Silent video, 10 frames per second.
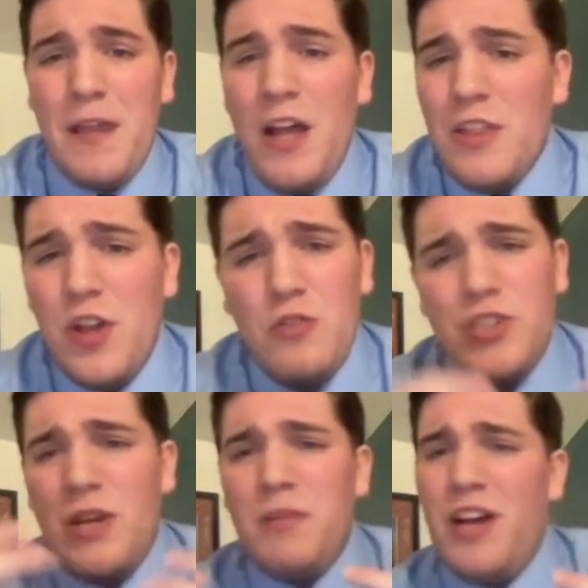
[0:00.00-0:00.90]
Though
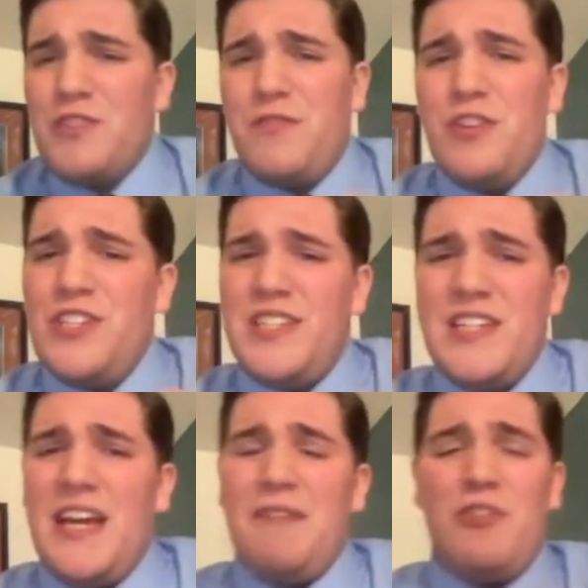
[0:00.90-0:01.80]
some controversies and
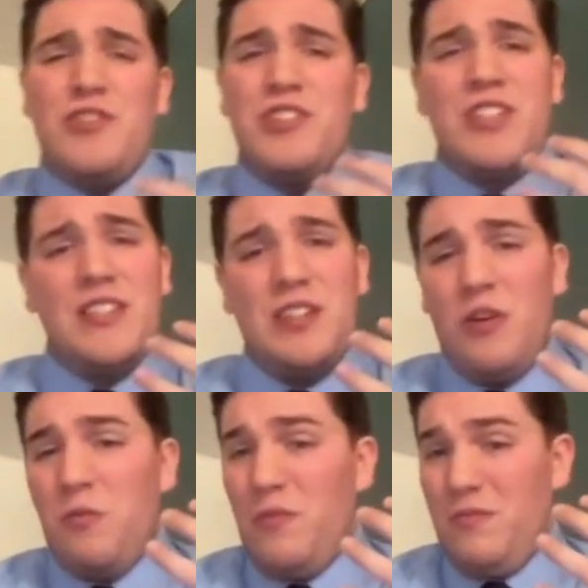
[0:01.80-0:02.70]
divergences,
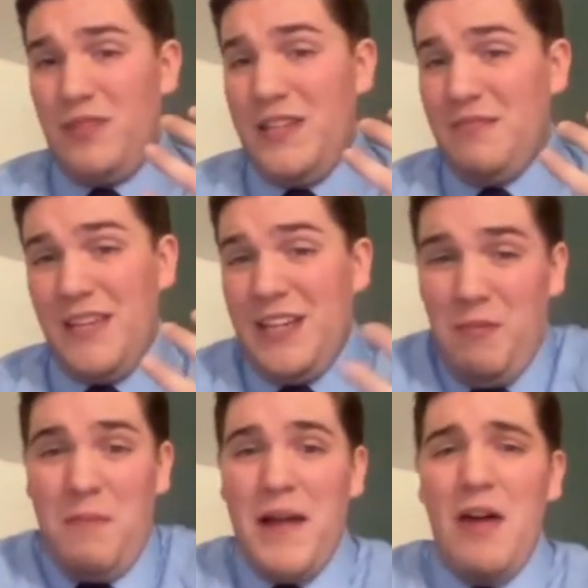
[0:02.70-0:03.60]
they
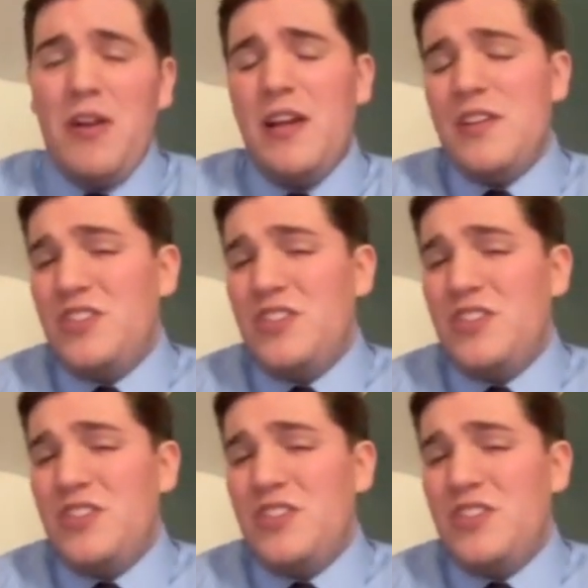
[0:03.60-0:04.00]
come about.